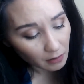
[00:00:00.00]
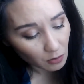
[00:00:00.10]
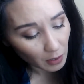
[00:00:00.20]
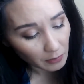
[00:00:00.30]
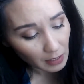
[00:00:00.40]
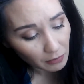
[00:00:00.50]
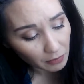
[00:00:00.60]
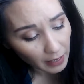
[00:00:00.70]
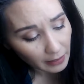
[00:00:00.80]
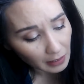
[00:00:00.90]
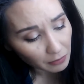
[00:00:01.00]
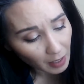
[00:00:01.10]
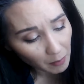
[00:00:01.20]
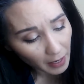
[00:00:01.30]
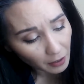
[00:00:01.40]
So we have D flat, E
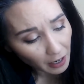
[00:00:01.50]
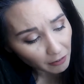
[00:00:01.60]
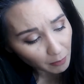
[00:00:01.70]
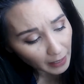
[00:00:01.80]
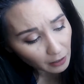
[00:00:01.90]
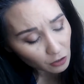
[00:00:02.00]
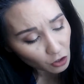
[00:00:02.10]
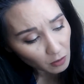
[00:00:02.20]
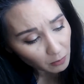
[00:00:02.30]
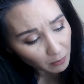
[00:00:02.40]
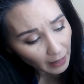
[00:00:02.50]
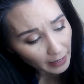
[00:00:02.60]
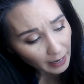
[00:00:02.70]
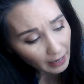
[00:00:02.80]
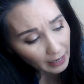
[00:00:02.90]
flat minor, F minor, G
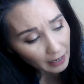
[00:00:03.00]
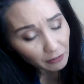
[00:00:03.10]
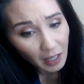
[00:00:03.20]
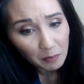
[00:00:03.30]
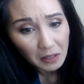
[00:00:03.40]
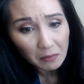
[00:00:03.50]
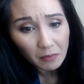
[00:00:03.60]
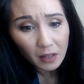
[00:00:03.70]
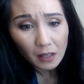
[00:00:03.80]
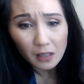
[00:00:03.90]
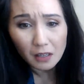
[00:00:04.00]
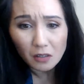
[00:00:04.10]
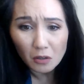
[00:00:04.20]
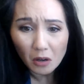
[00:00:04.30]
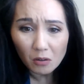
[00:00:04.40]
flat, A flat, B.
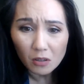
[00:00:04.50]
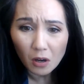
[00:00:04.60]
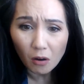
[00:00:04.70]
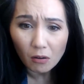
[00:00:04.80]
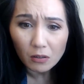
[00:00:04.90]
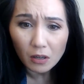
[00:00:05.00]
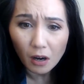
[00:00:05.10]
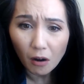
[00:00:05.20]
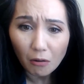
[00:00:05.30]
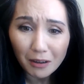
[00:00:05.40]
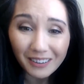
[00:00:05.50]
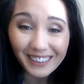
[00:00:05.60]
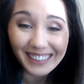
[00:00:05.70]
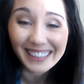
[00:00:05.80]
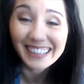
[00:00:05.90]
No.
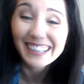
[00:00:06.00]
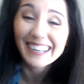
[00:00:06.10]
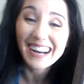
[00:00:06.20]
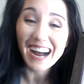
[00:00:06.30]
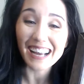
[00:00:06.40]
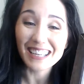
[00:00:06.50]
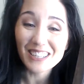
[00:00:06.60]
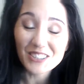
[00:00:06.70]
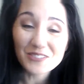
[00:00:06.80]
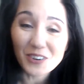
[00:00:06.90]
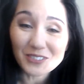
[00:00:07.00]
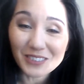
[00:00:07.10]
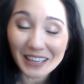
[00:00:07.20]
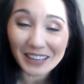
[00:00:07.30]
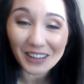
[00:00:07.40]
I can hear you both,
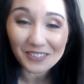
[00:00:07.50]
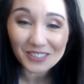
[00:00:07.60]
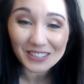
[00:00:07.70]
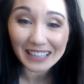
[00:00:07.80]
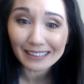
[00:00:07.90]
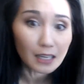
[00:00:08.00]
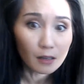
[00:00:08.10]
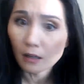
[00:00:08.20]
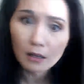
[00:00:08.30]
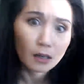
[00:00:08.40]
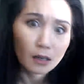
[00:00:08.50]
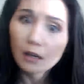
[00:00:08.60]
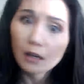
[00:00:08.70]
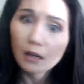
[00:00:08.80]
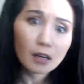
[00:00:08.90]
like all of you saying like,
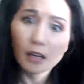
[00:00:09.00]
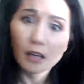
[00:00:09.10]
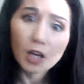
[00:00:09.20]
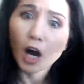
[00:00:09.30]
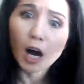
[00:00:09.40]
no.